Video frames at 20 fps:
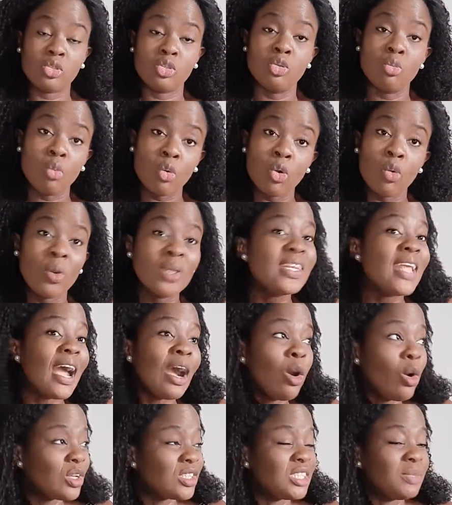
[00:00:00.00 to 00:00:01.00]
tomorrow when they are
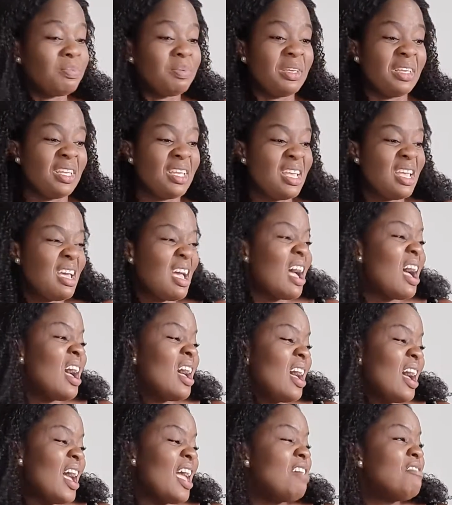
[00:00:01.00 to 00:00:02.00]
gossiping. Ah,
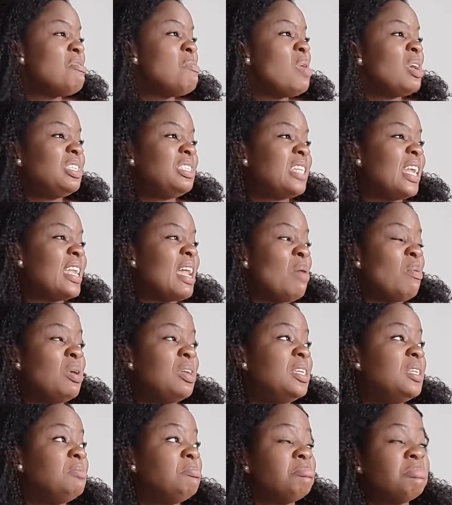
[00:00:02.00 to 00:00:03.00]
I even wanted that at
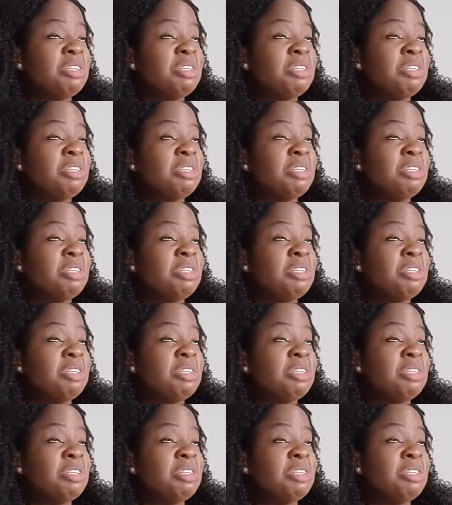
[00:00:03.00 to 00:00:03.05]
wedding.